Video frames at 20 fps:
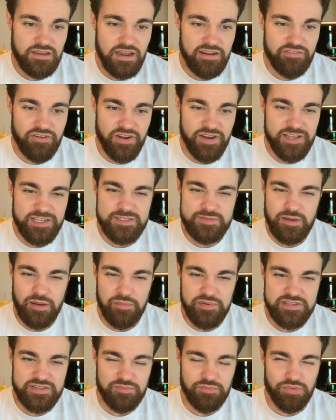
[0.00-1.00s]
I've only
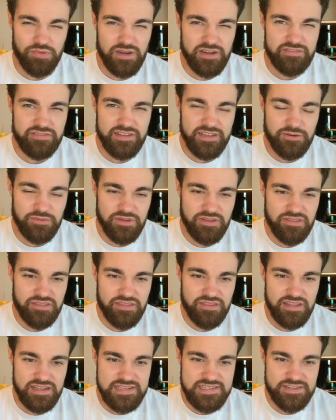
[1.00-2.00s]
experimented briefly
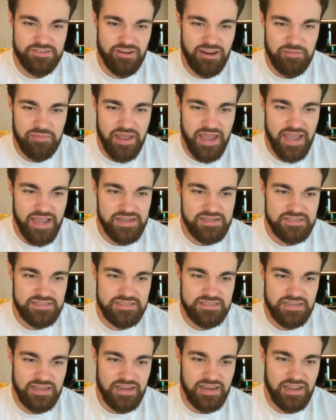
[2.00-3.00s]
with Instagram
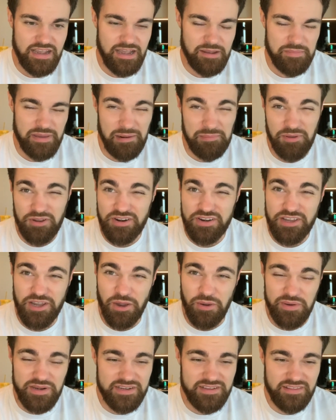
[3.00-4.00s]
ads, and I'm not going to
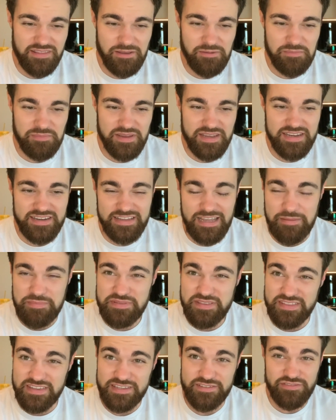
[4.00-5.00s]
go into them in
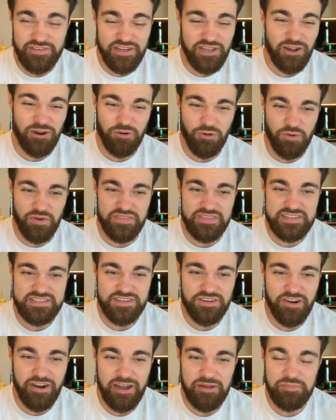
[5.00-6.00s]
depth in this video or in
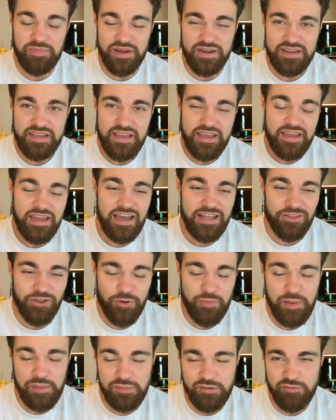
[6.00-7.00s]
this guide, but a
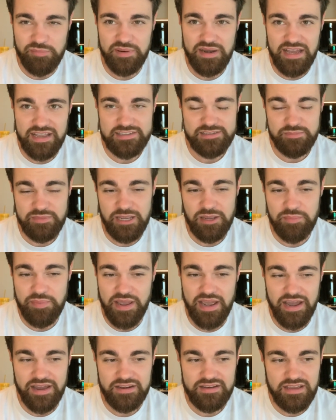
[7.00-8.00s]
lot of people have been asking me
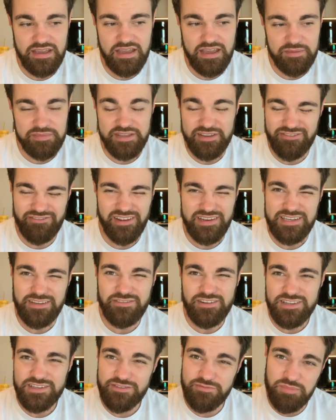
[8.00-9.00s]
about the
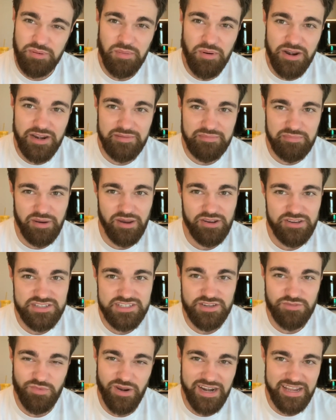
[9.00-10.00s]
effectiveness of promoting
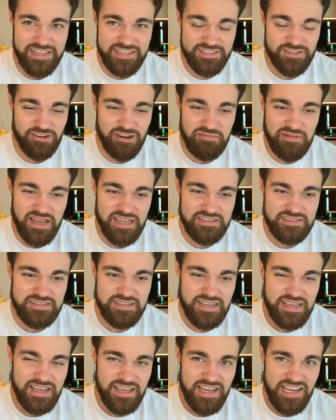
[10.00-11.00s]
posts and running Instagram
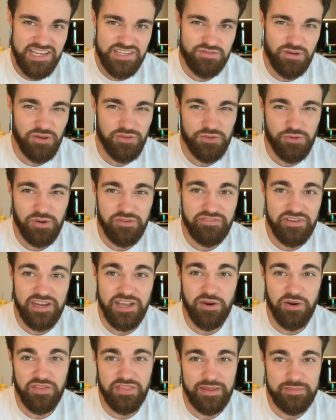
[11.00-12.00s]
ads. So I'll do a
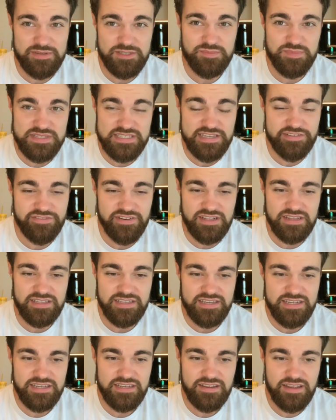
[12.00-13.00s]
video on them
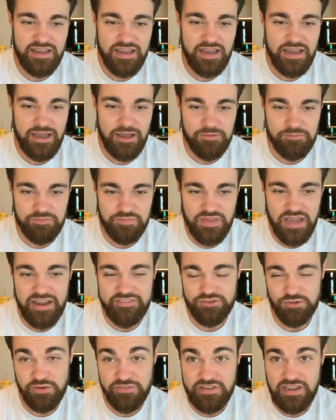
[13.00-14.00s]
specifically
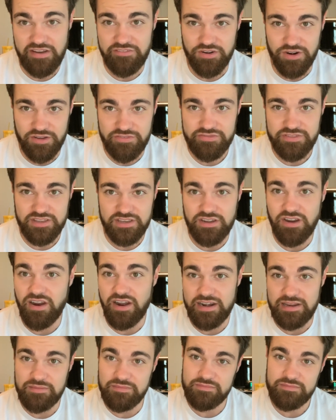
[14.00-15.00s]
after we've covered off the
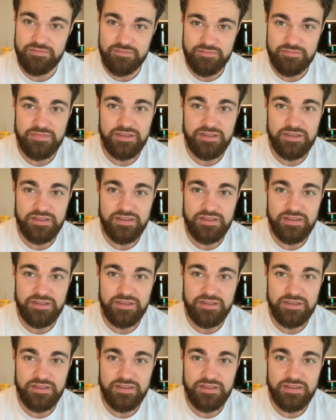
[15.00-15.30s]
guide and